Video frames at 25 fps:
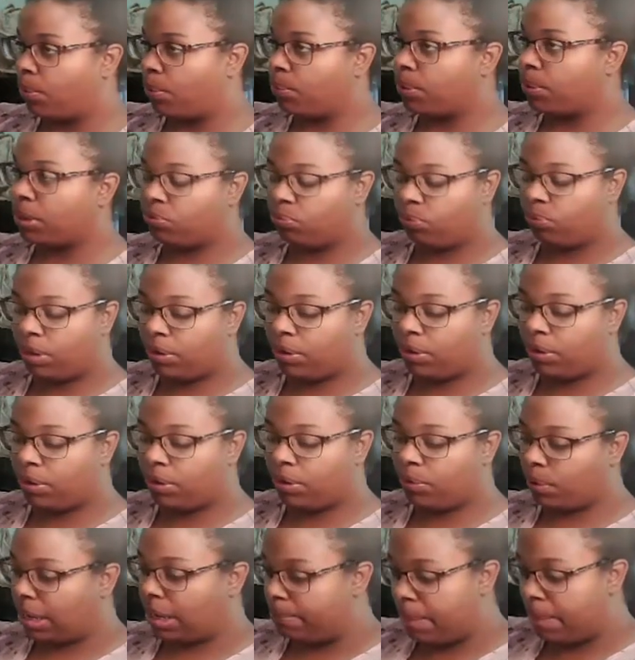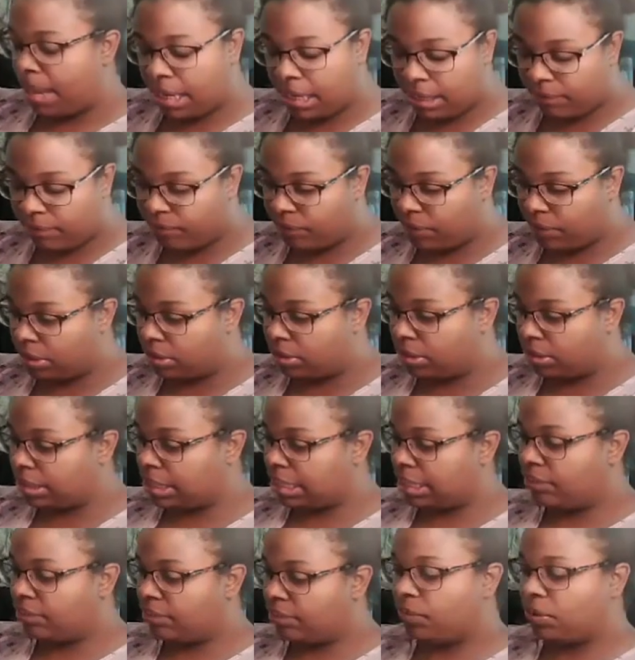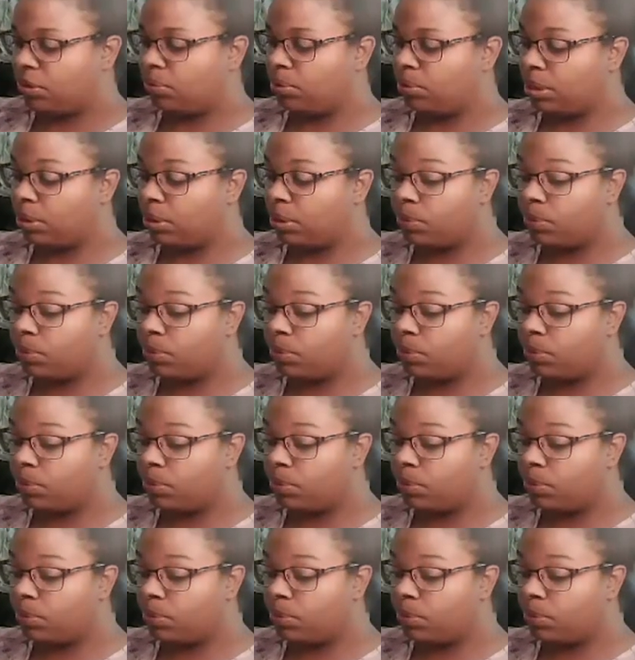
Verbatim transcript: Well, because we were commanding fear to leave you,